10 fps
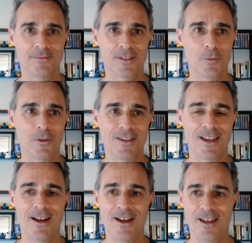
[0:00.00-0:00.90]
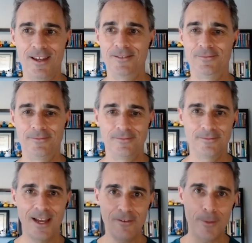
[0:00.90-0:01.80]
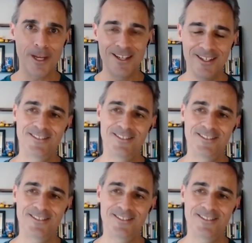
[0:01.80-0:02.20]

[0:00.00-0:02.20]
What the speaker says: Someone say hi. Hi, everybody.